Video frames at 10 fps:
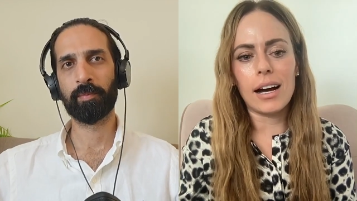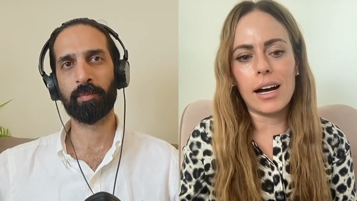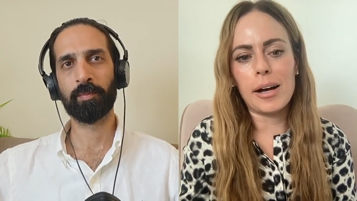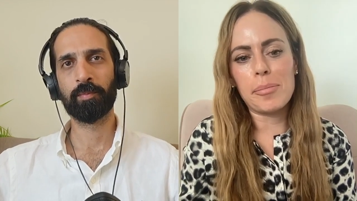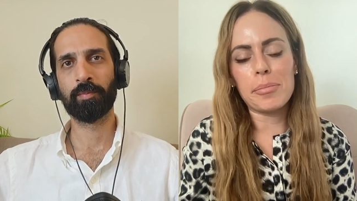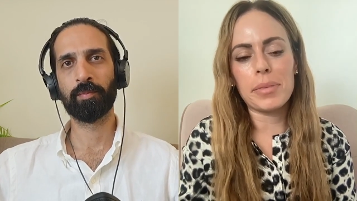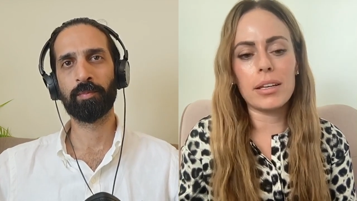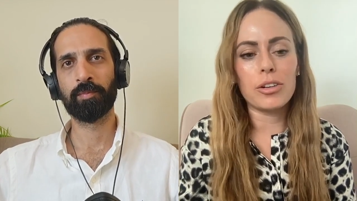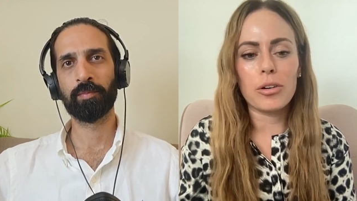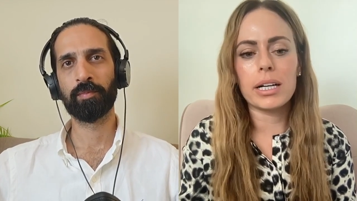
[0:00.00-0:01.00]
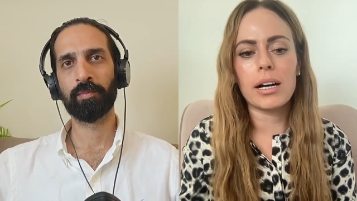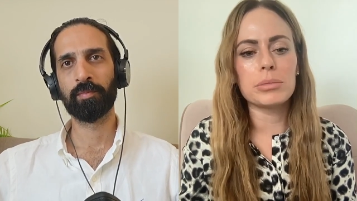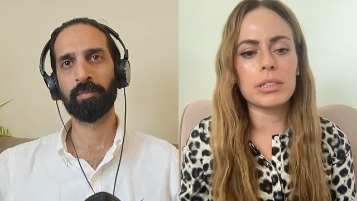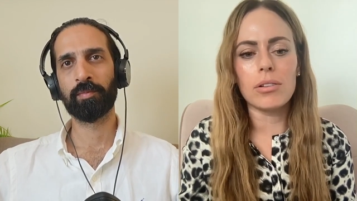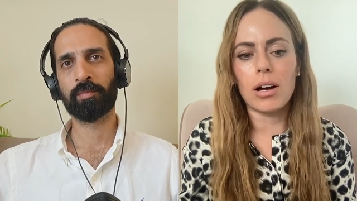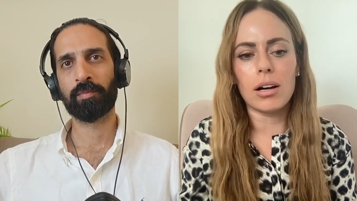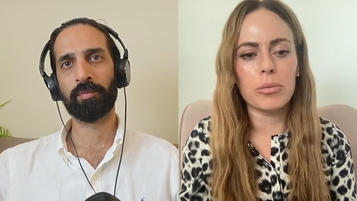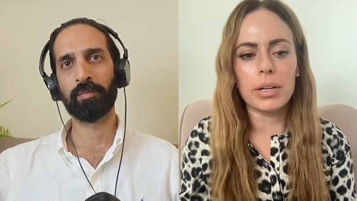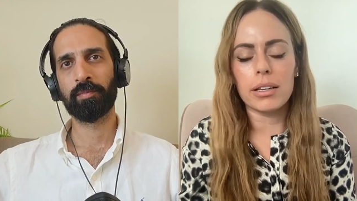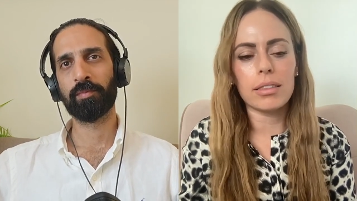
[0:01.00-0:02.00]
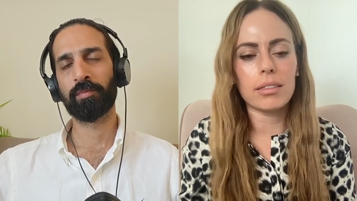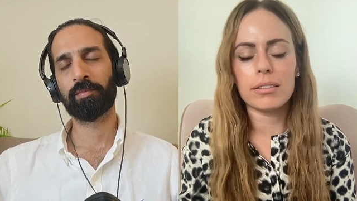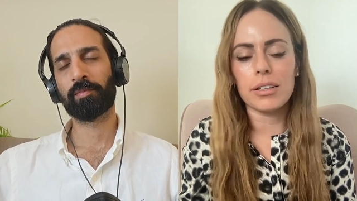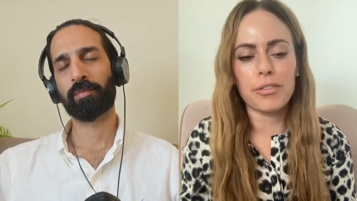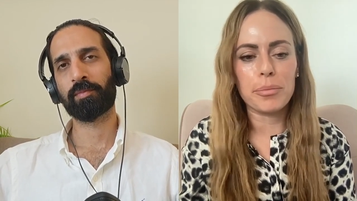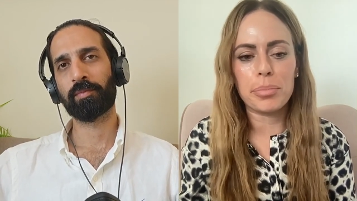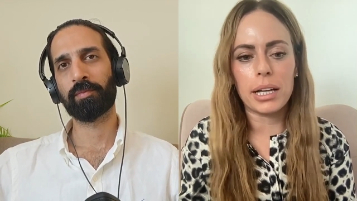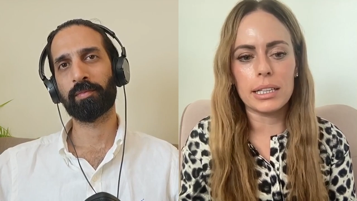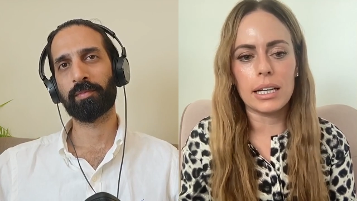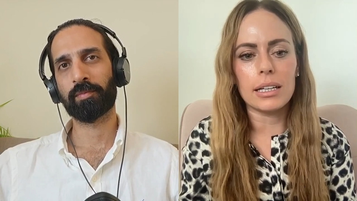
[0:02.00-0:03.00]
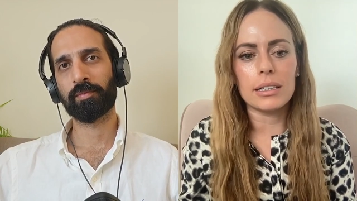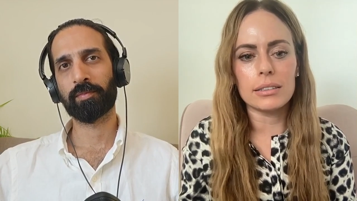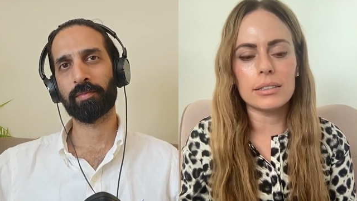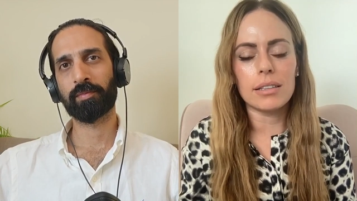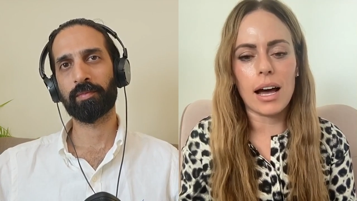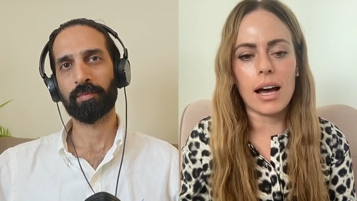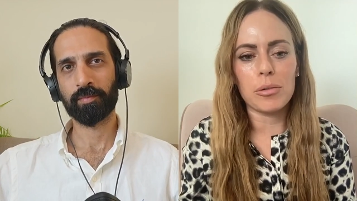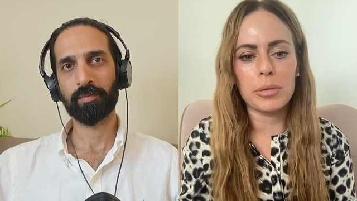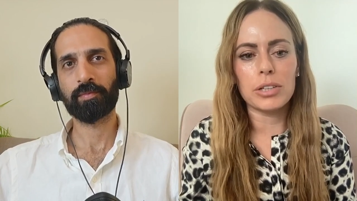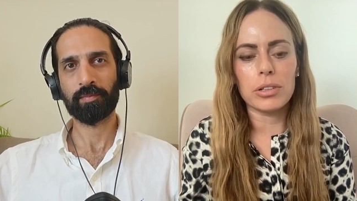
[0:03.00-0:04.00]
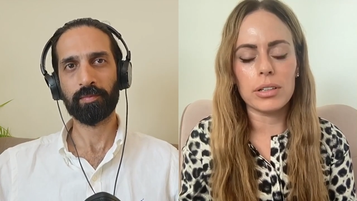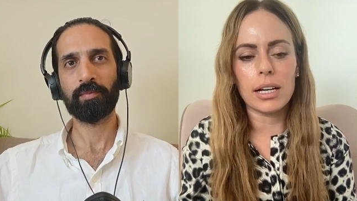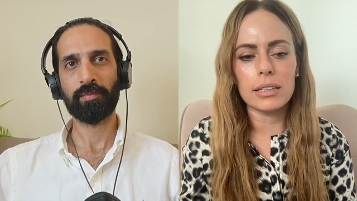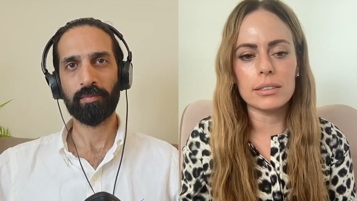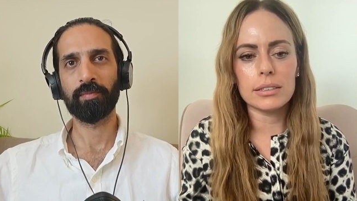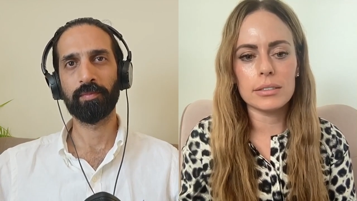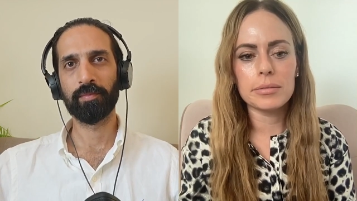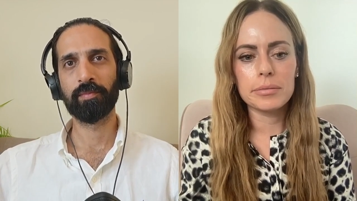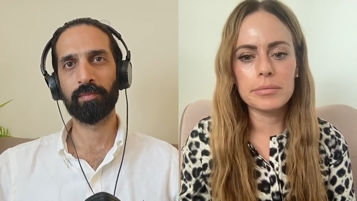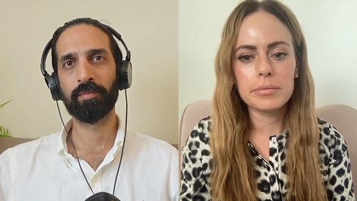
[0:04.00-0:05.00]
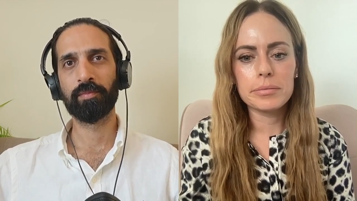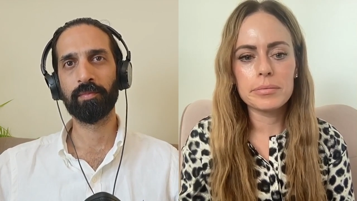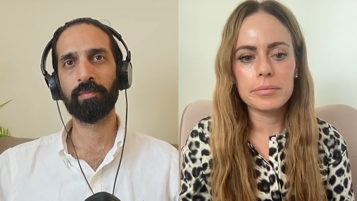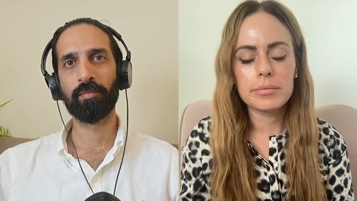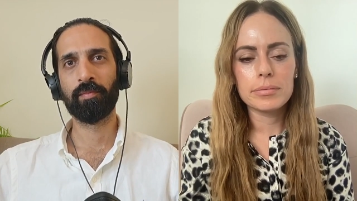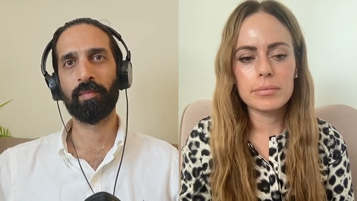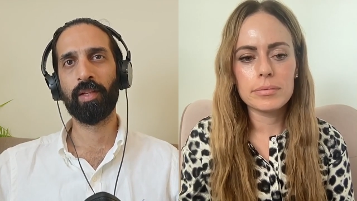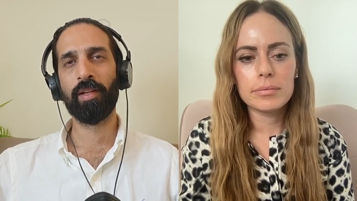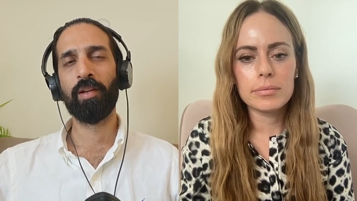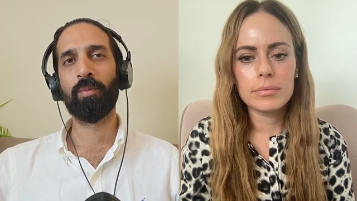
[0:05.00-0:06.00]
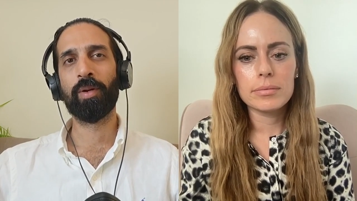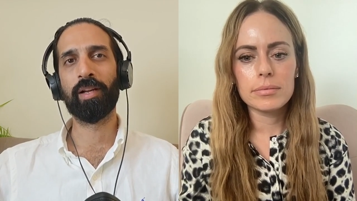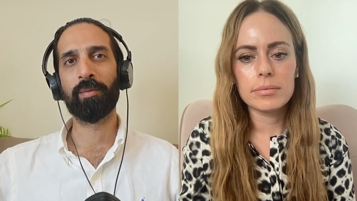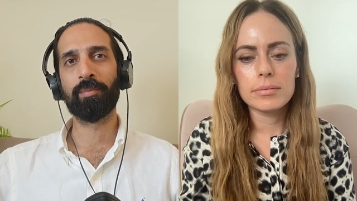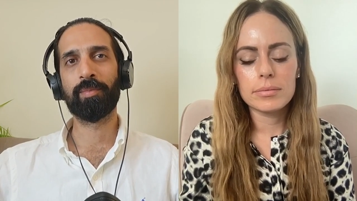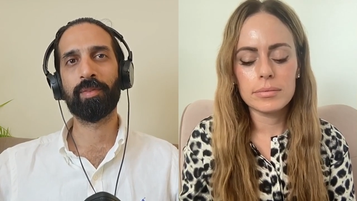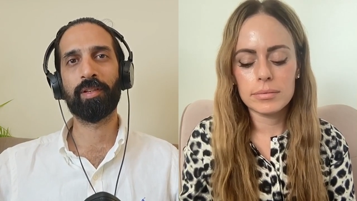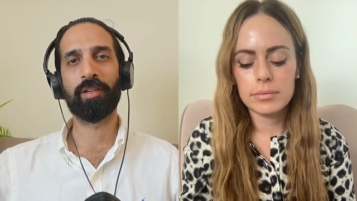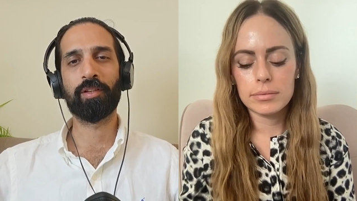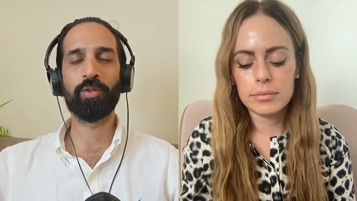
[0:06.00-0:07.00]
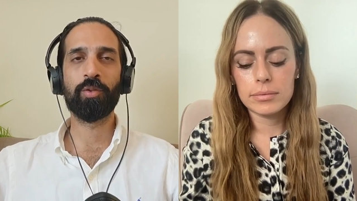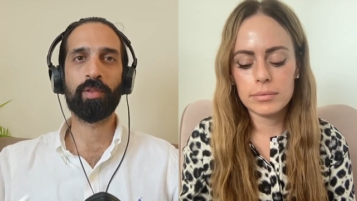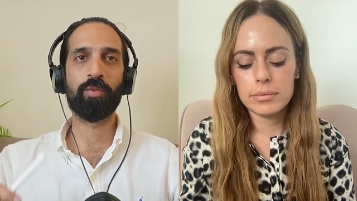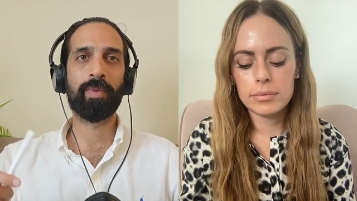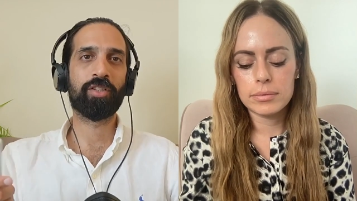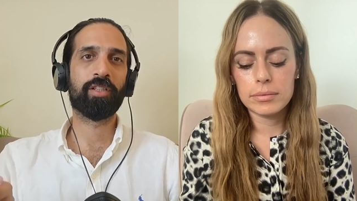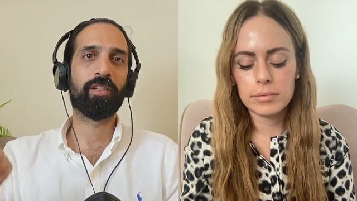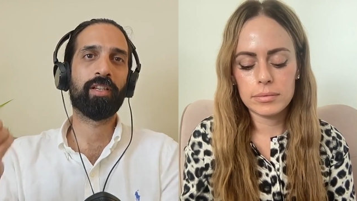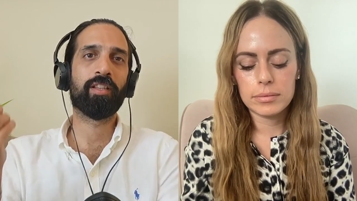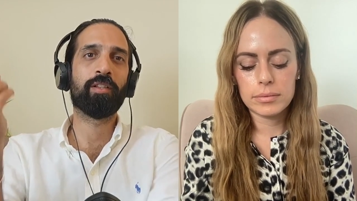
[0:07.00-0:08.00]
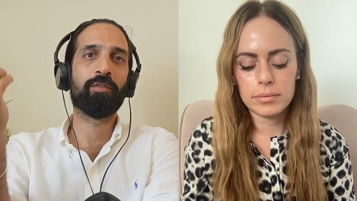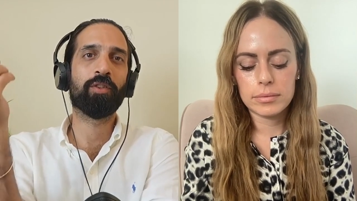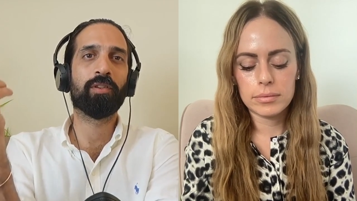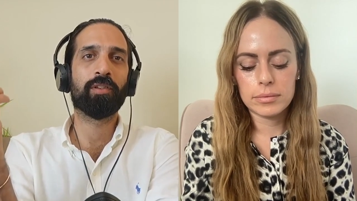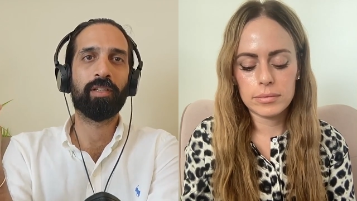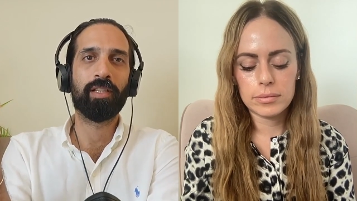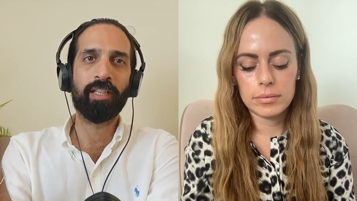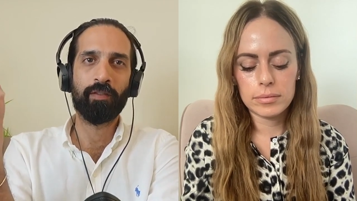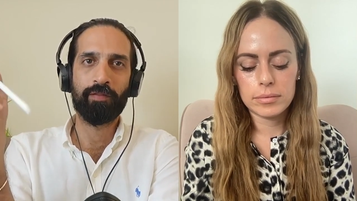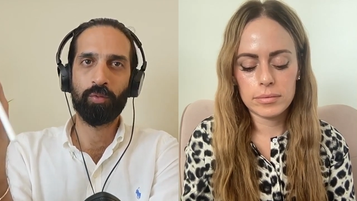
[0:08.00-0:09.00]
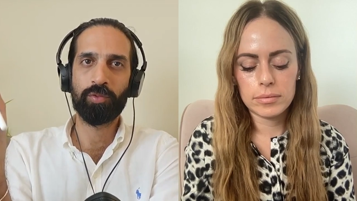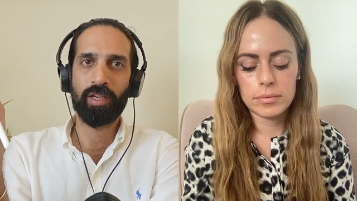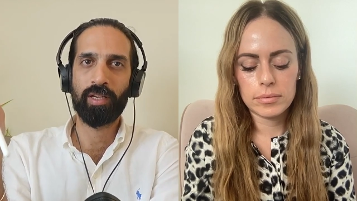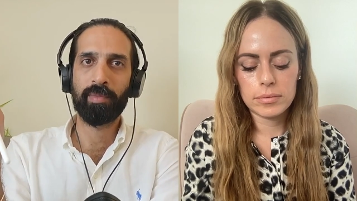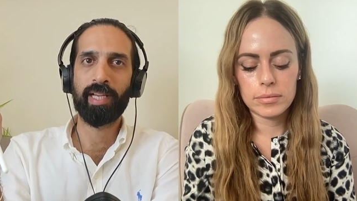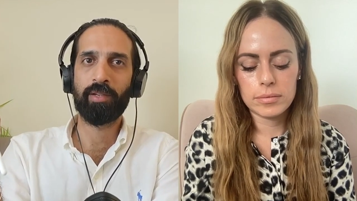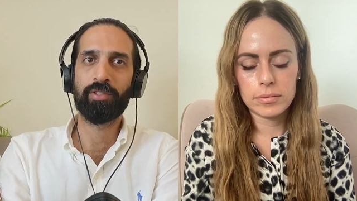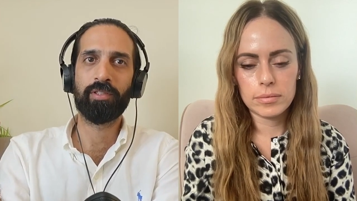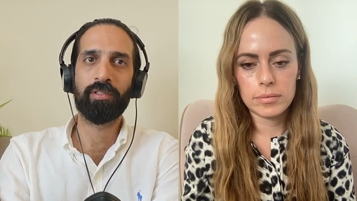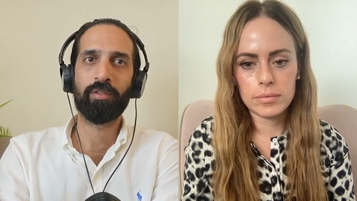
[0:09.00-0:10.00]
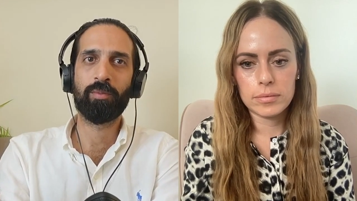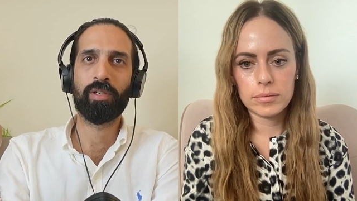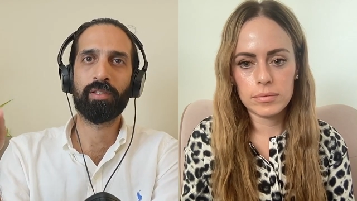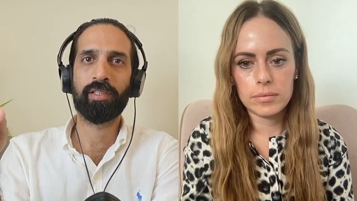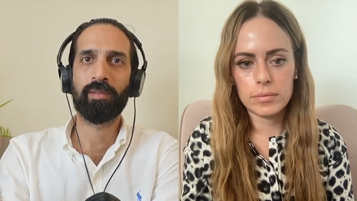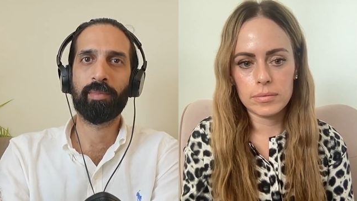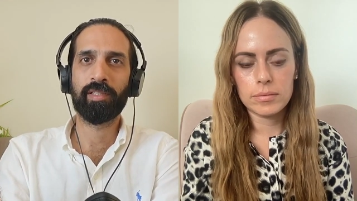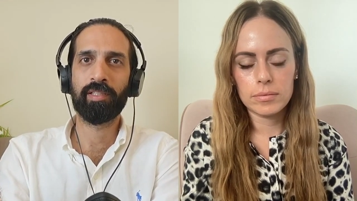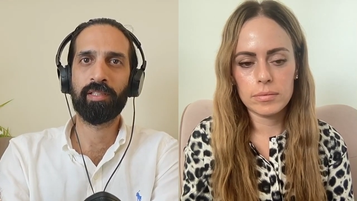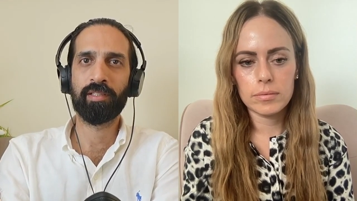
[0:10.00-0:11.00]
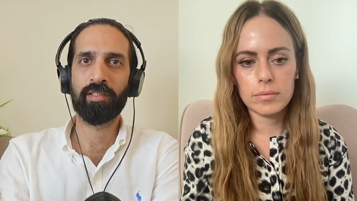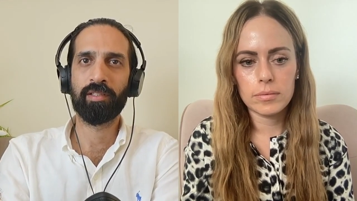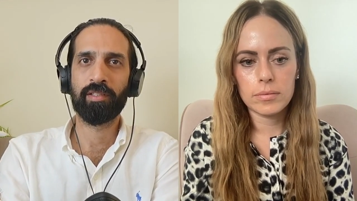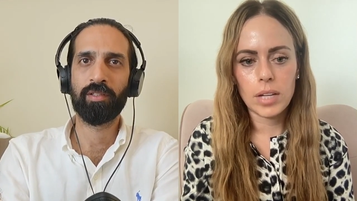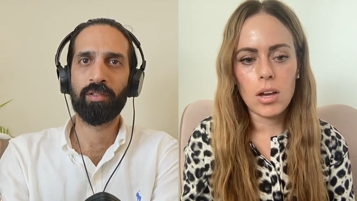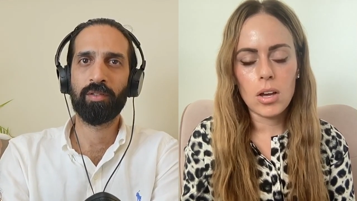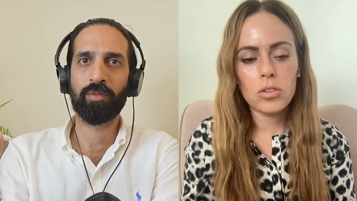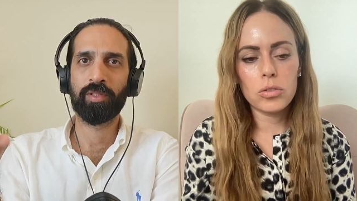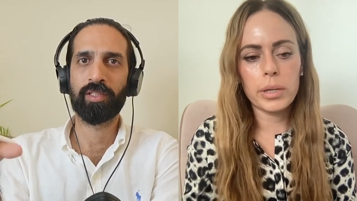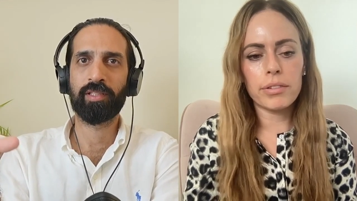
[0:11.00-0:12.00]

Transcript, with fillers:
Speaker 1: um, you know, it comes along with different plugins that we utilize.
Speaker 2: Because um, you, you mentioned earlier that you've got, is it a full time accountant who works in the business? Or does